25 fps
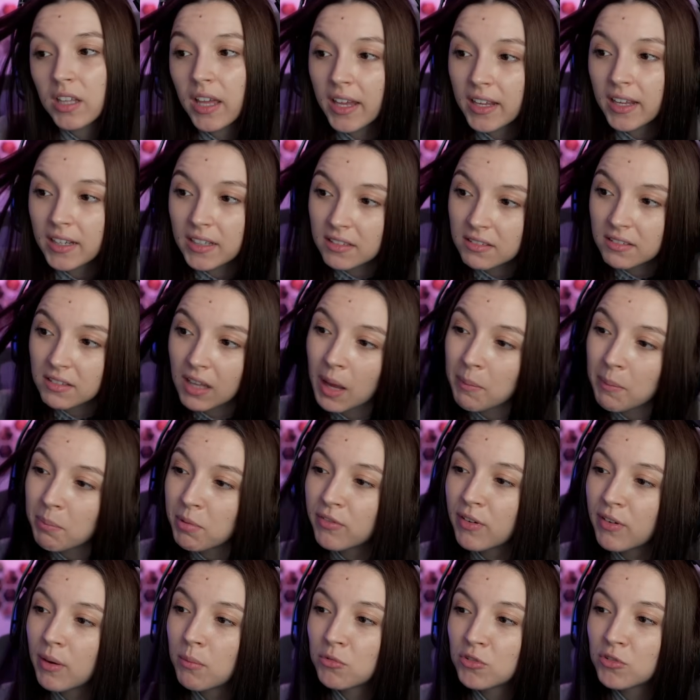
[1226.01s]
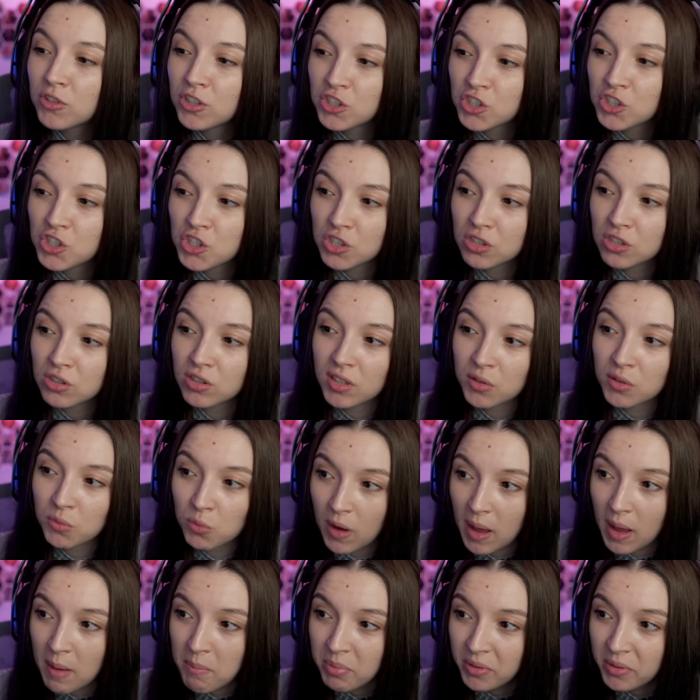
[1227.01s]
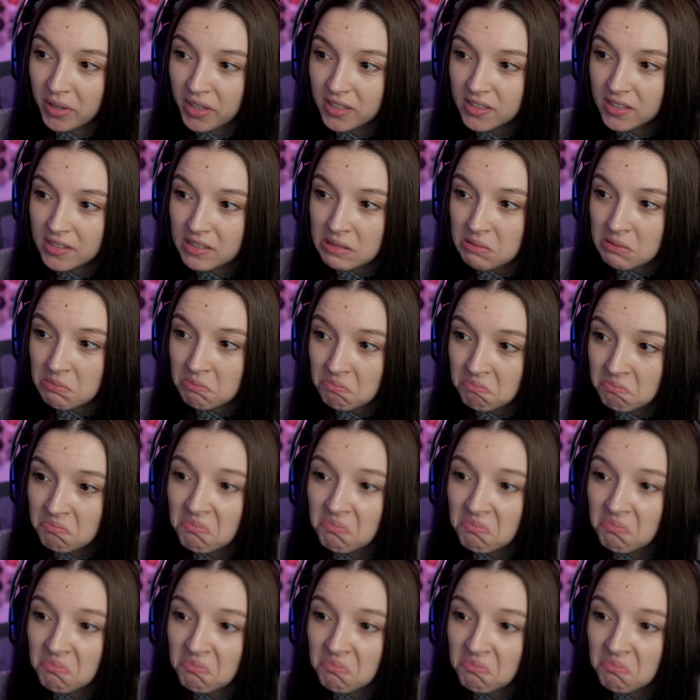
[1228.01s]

any type of ammunition and weapons?